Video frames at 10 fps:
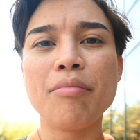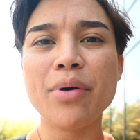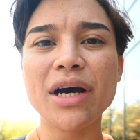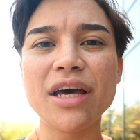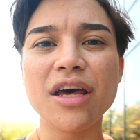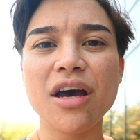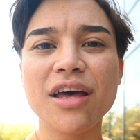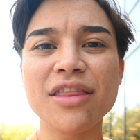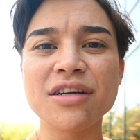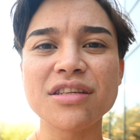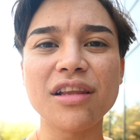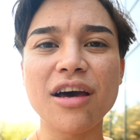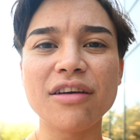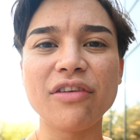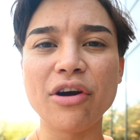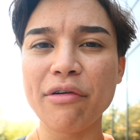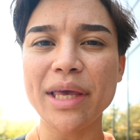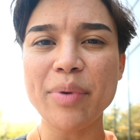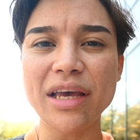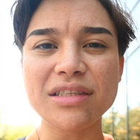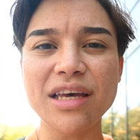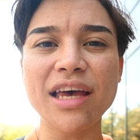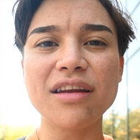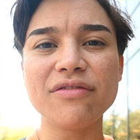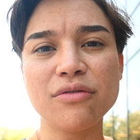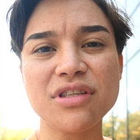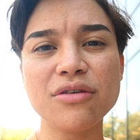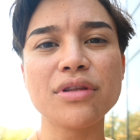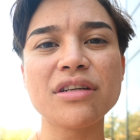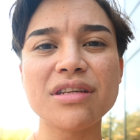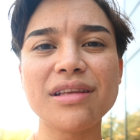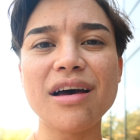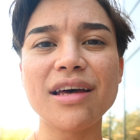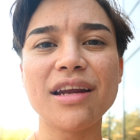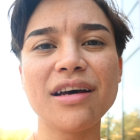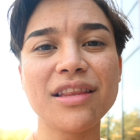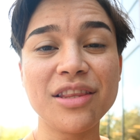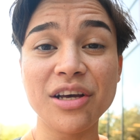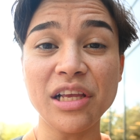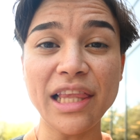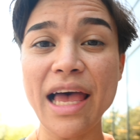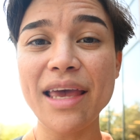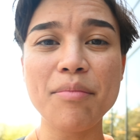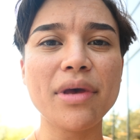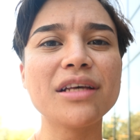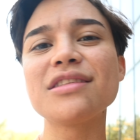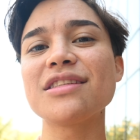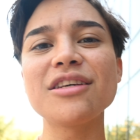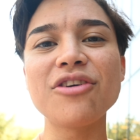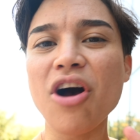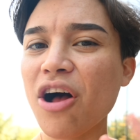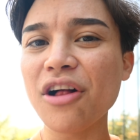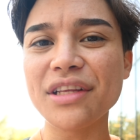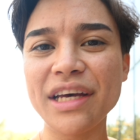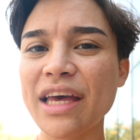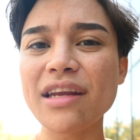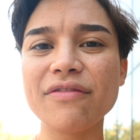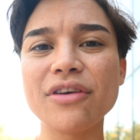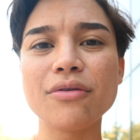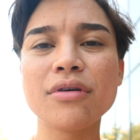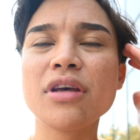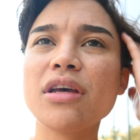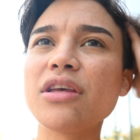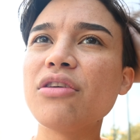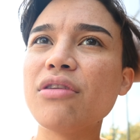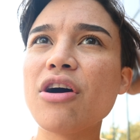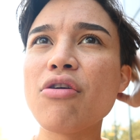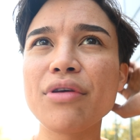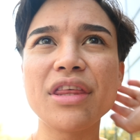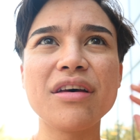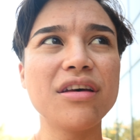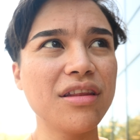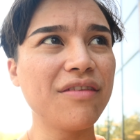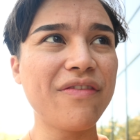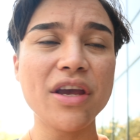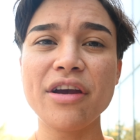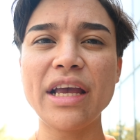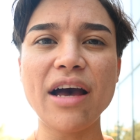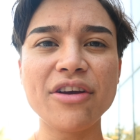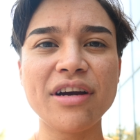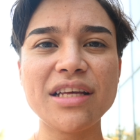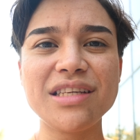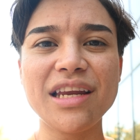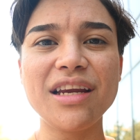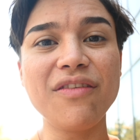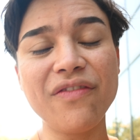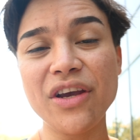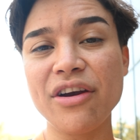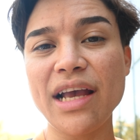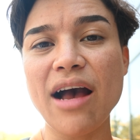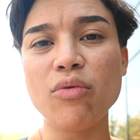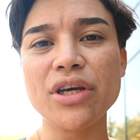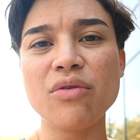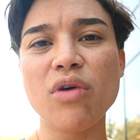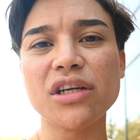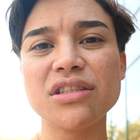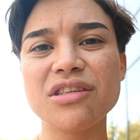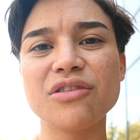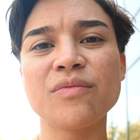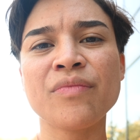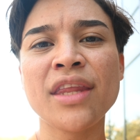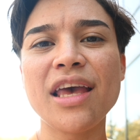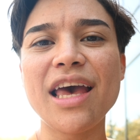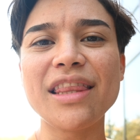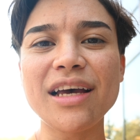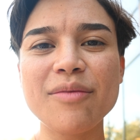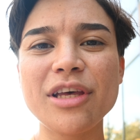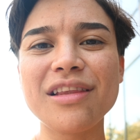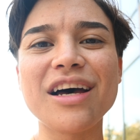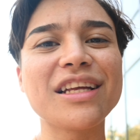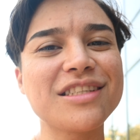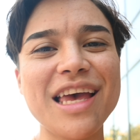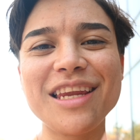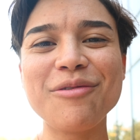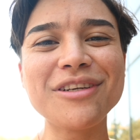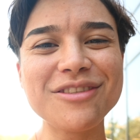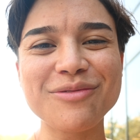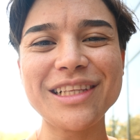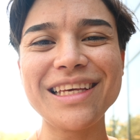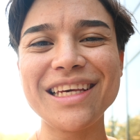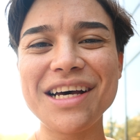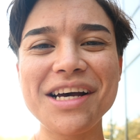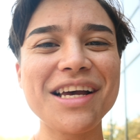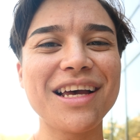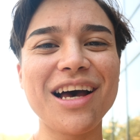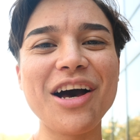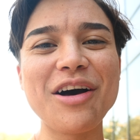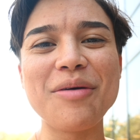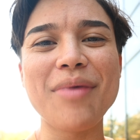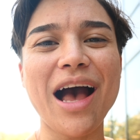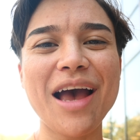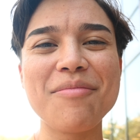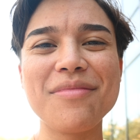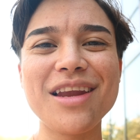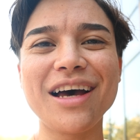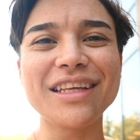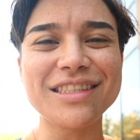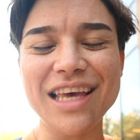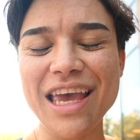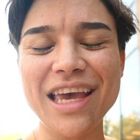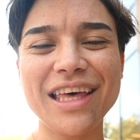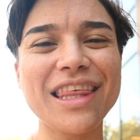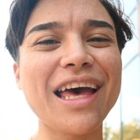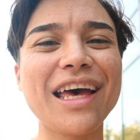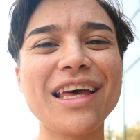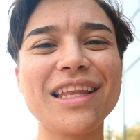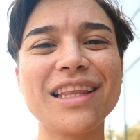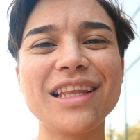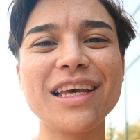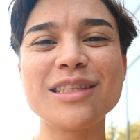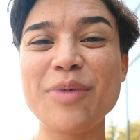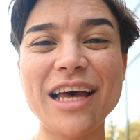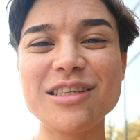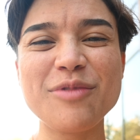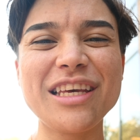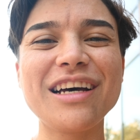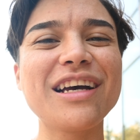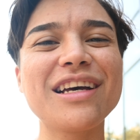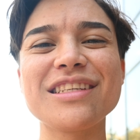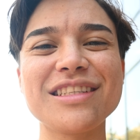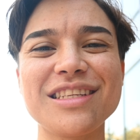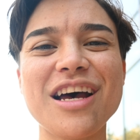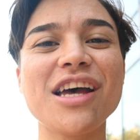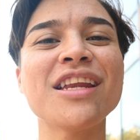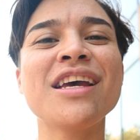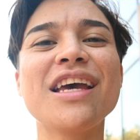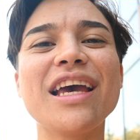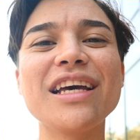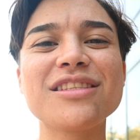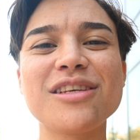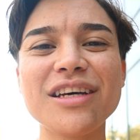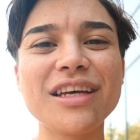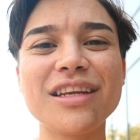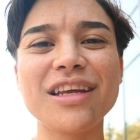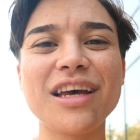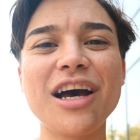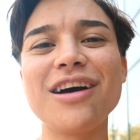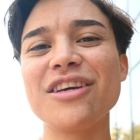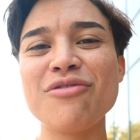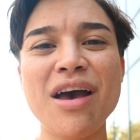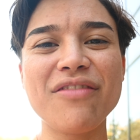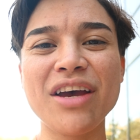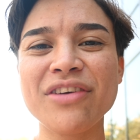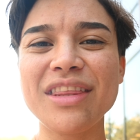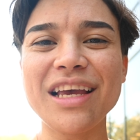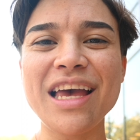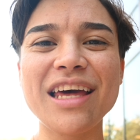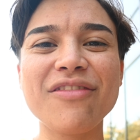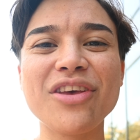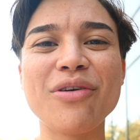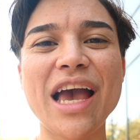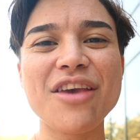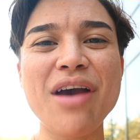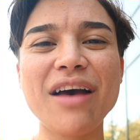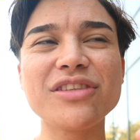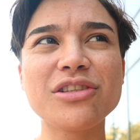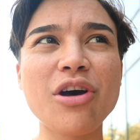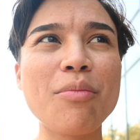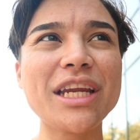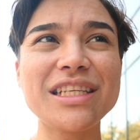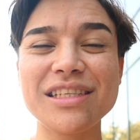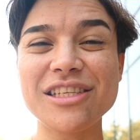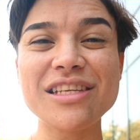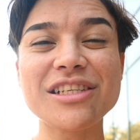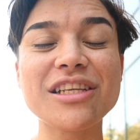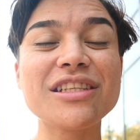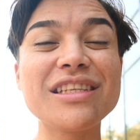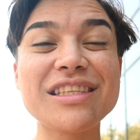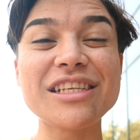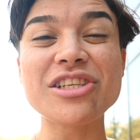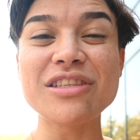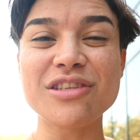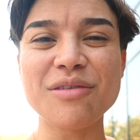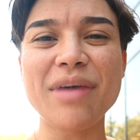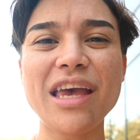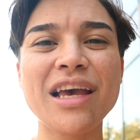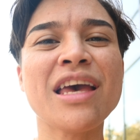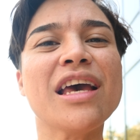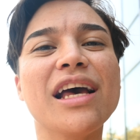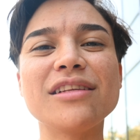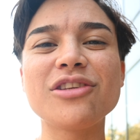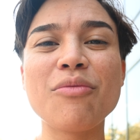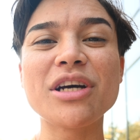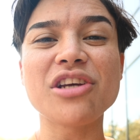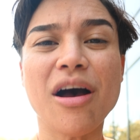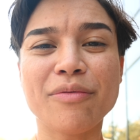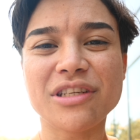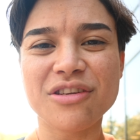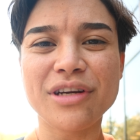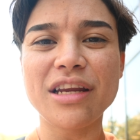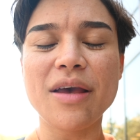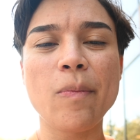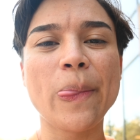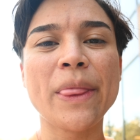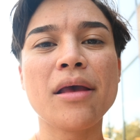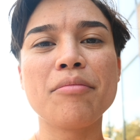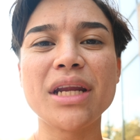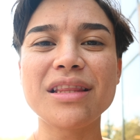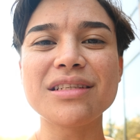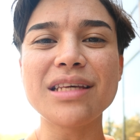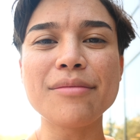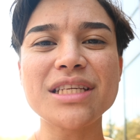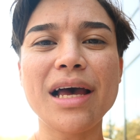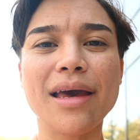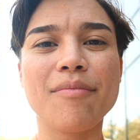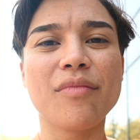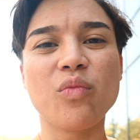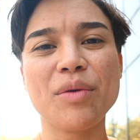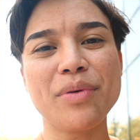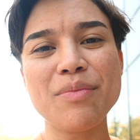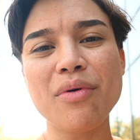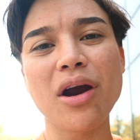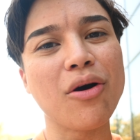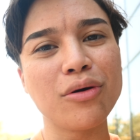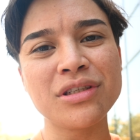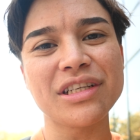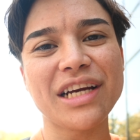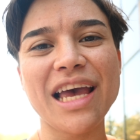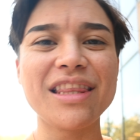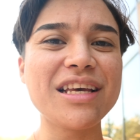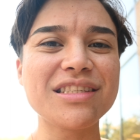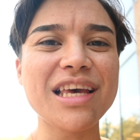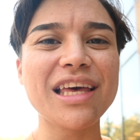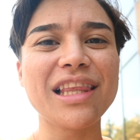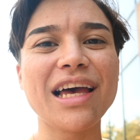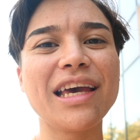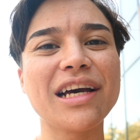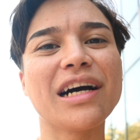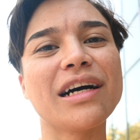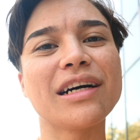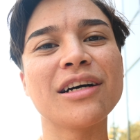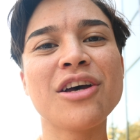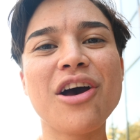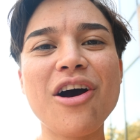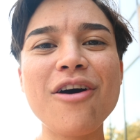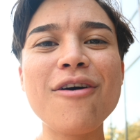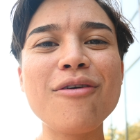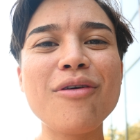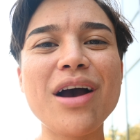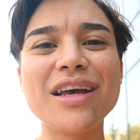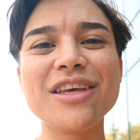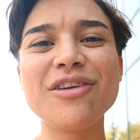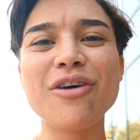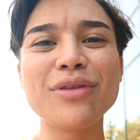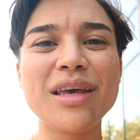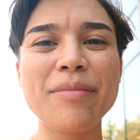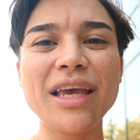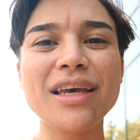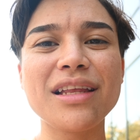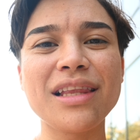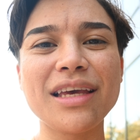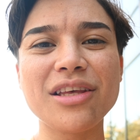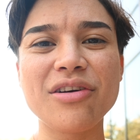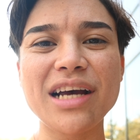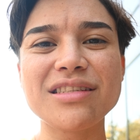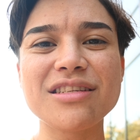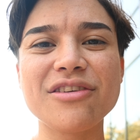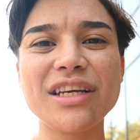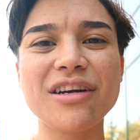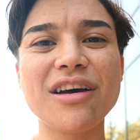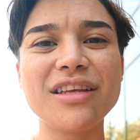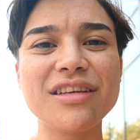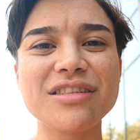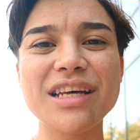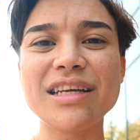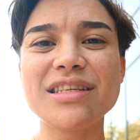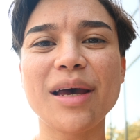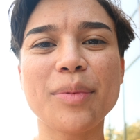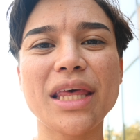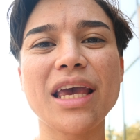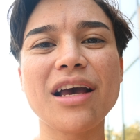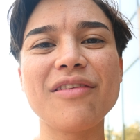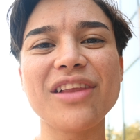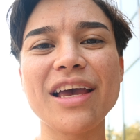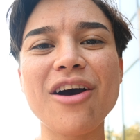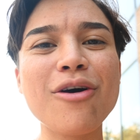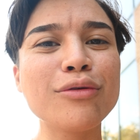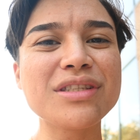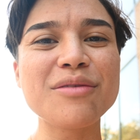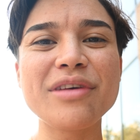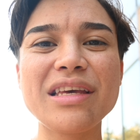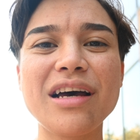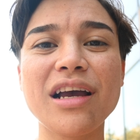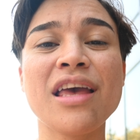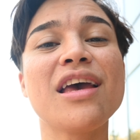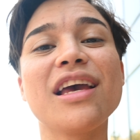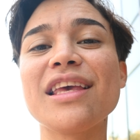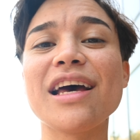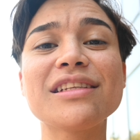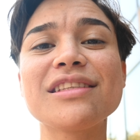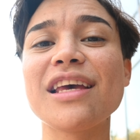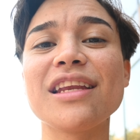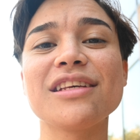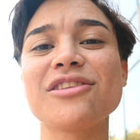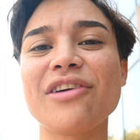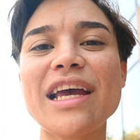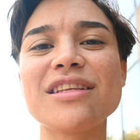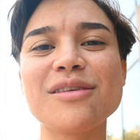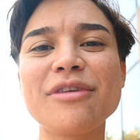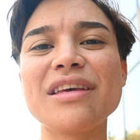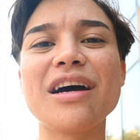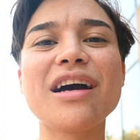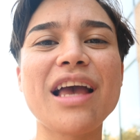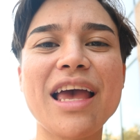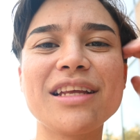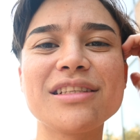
but there's a lot of growing pains ahead of you too. There's a lot, uh, the climb is still all ahead of you. You know, the, the figuring out your identity, figuring out what you want to do. And that could be a lot. To anyone who's really young, um, I'm not saying that it's bad to be young because it's not. It's good. Uh, you have everything ahead of you, and you have so many decision decisions to make and so much opportunity. But at the same time, when people are older and they say like, uh, oh, you know, they make it like the grass is greener on the other side type thing of like, oh, to be young. Yes, it is great to be young, and